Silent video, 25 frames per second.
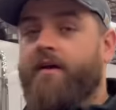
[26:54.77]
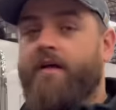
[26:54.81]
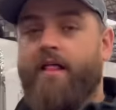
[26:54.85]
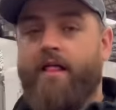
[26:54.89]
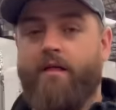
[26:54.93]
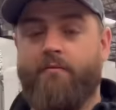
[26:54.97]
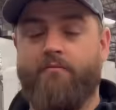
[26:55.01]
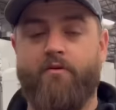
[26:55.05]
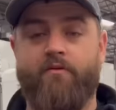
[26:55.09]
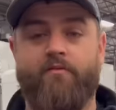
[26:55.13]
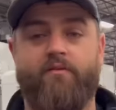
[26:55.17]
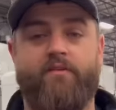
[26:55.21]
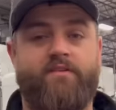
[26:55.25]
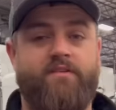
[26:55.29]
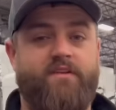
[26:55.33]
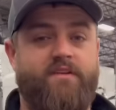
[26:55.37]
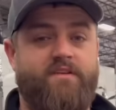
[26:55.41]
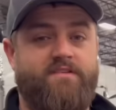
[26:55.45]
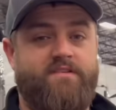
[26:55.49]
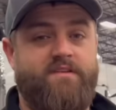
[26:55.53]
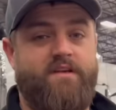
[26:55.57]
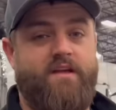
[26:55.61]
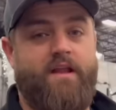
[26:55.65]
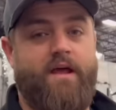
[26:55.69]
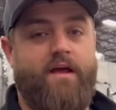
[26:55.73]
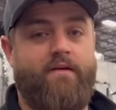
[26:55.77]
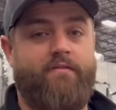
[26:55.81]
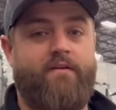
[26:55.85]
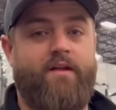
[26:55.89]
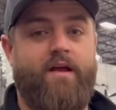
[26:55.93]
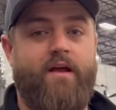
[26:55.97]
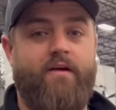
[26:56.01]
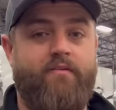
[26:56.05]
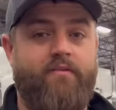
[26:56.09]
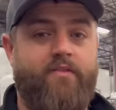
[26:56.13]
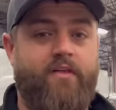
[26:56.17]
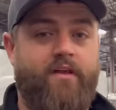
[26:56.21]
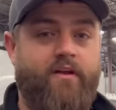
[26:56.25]
and moving to Tennessee and having
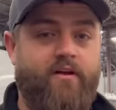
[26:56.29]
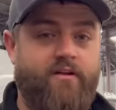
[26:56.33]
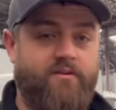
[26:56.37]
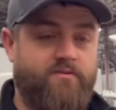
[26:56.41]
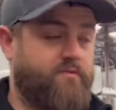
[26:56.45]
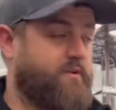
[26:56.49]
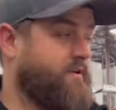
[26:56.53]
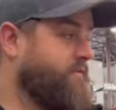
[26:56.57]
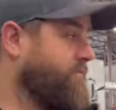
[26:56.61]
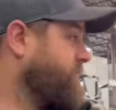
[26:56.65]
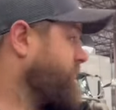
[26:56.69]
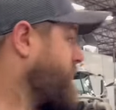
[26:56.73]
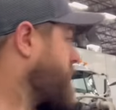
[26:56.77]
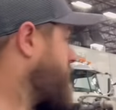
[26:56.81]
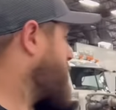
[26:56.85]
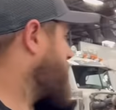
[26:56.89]
everything else we have going